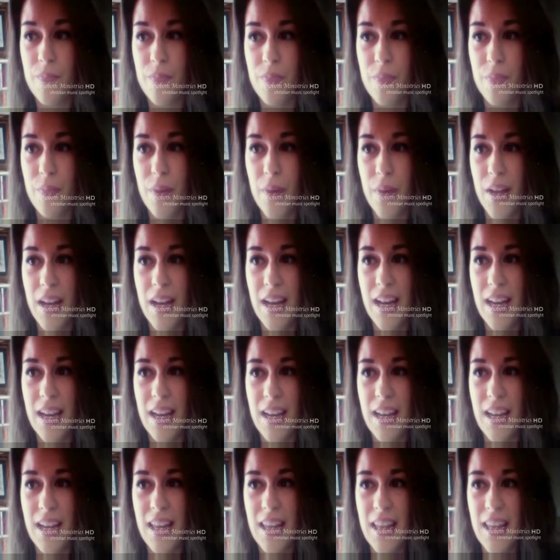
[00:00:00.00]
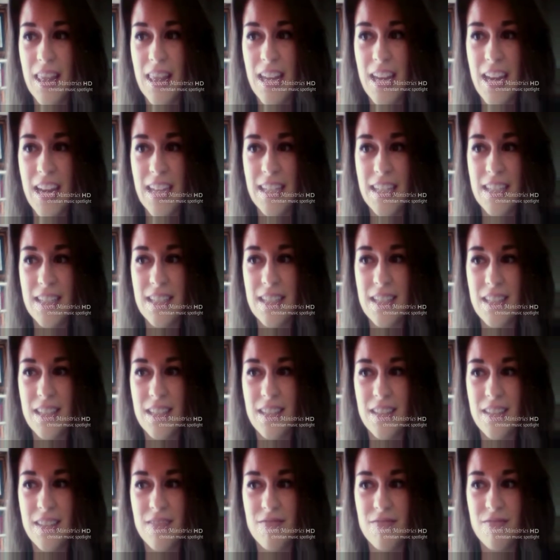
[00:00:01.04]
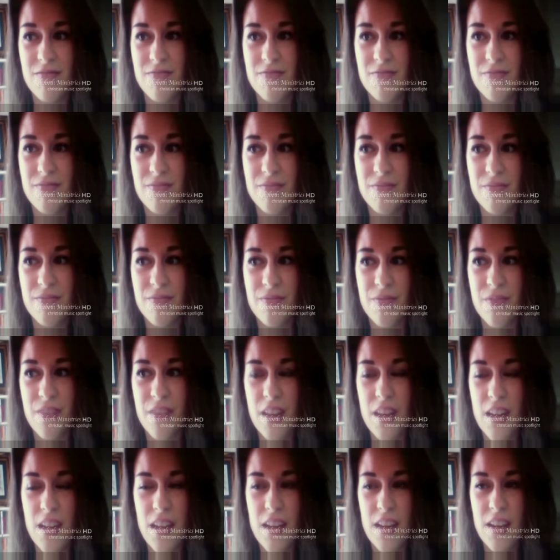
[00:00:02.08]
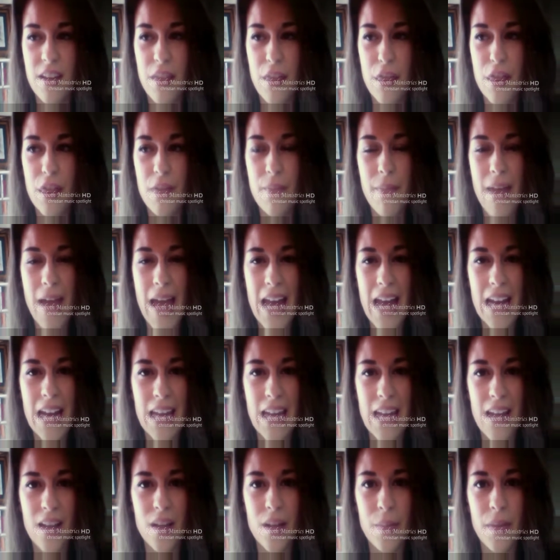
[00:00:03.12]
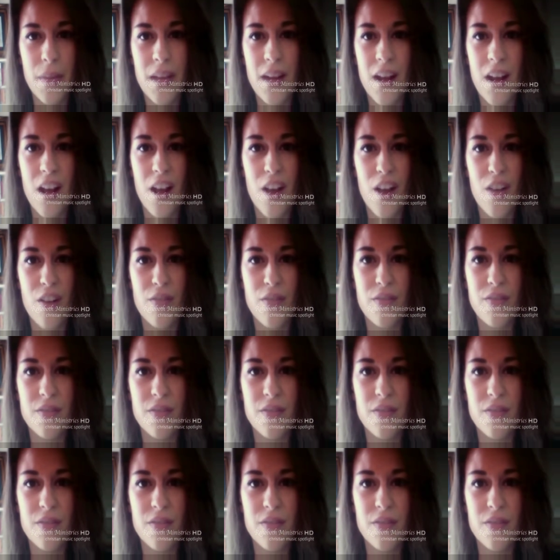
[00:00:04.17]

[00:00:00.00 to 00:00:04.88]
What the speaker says: but in the end, the thematic element of